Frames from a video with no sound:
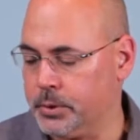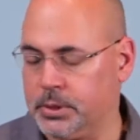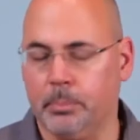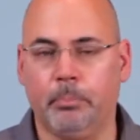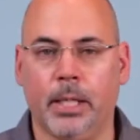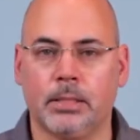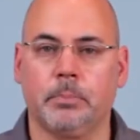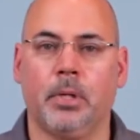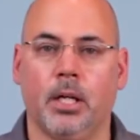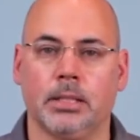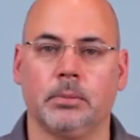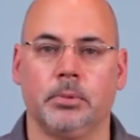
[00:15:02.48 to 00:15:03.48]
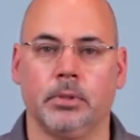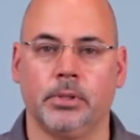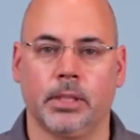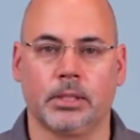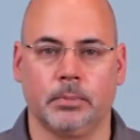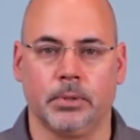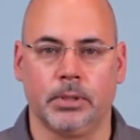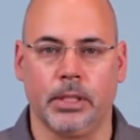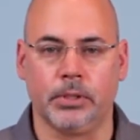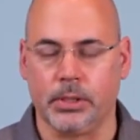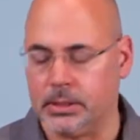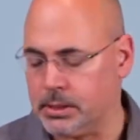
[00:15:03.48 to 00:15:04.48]
it's the best possible adjustable
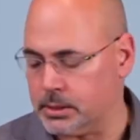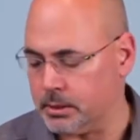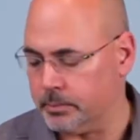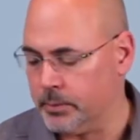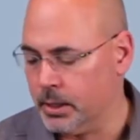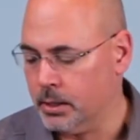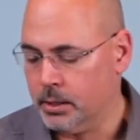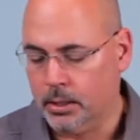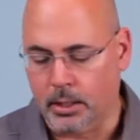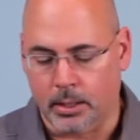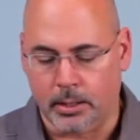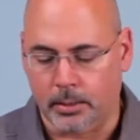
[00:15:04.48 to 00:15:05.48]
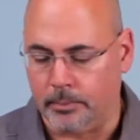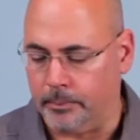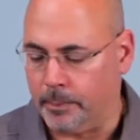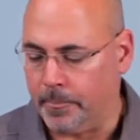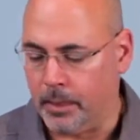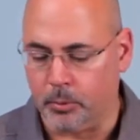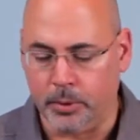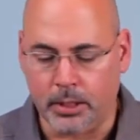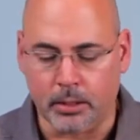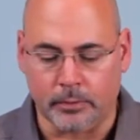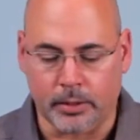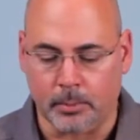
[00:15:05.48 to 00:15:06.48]
tension system that we
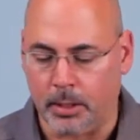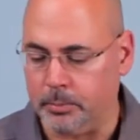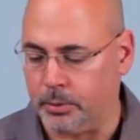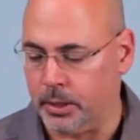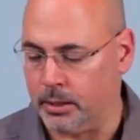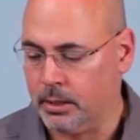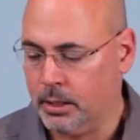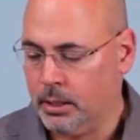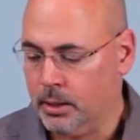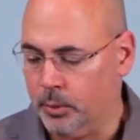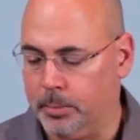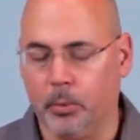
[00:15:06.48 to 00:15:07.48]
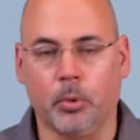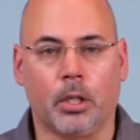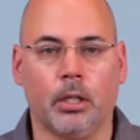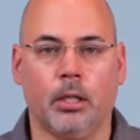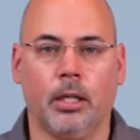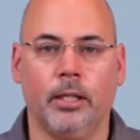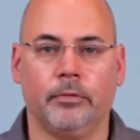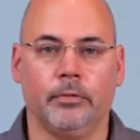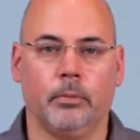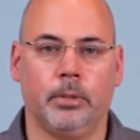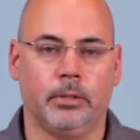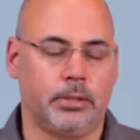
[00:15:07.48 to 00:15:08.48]
could have come up with. We've been working on it for
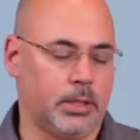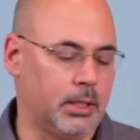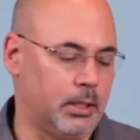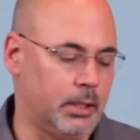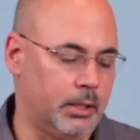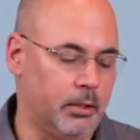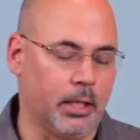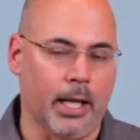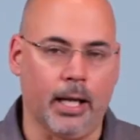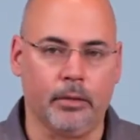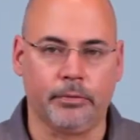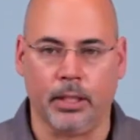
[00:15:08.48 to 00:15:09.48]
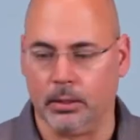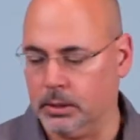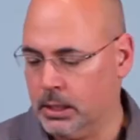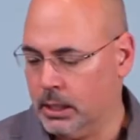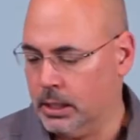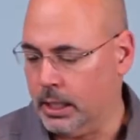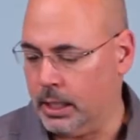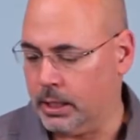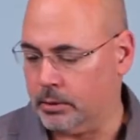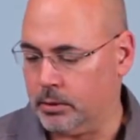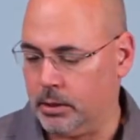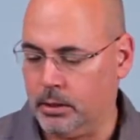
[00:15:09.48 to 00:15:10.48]
about a year and a half now,
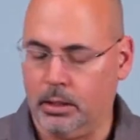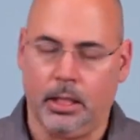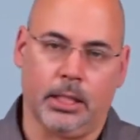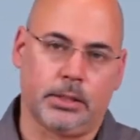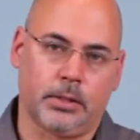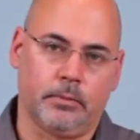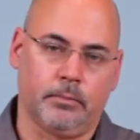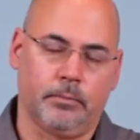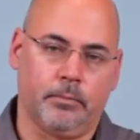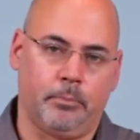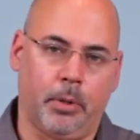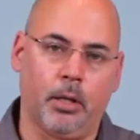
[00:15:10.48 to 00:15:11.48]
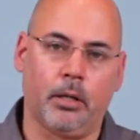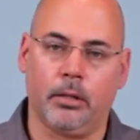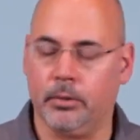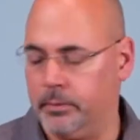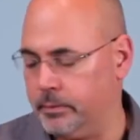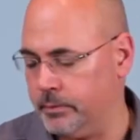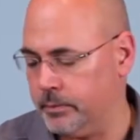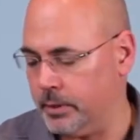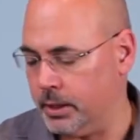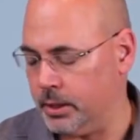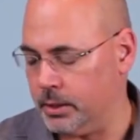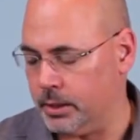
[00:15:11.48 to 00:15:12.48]
and it's part of
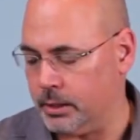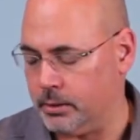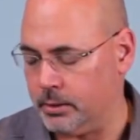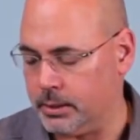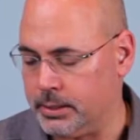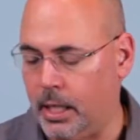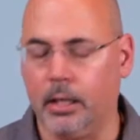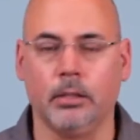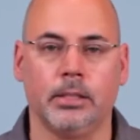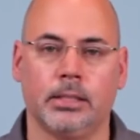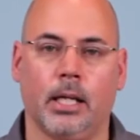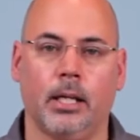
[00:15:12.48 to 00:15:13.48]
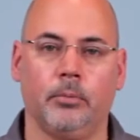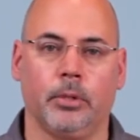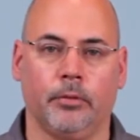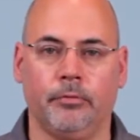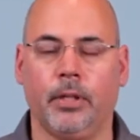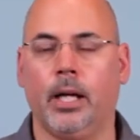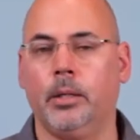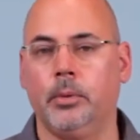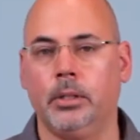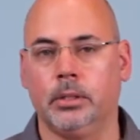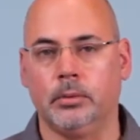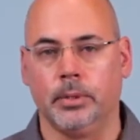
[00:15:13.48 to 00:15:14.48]
the entire design with the
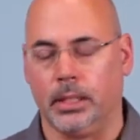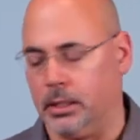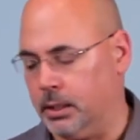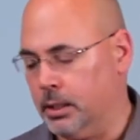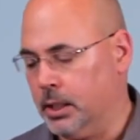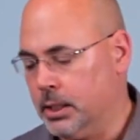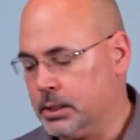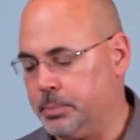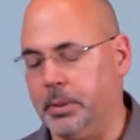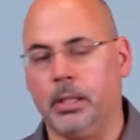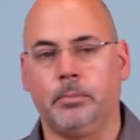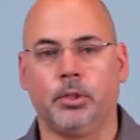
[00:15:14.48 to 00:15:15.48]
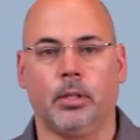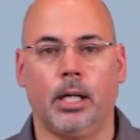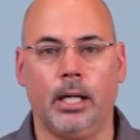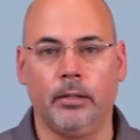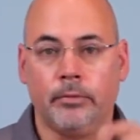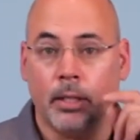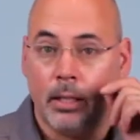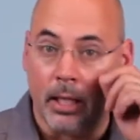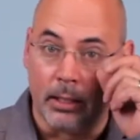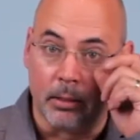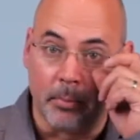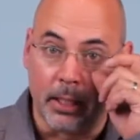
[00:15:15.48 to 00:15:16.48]
flywheel, with the spin-up drive,
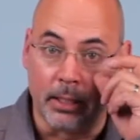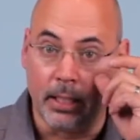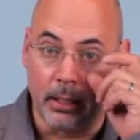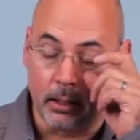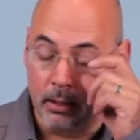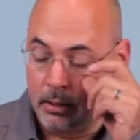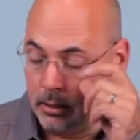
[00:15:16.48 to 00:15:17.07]
and the magnetic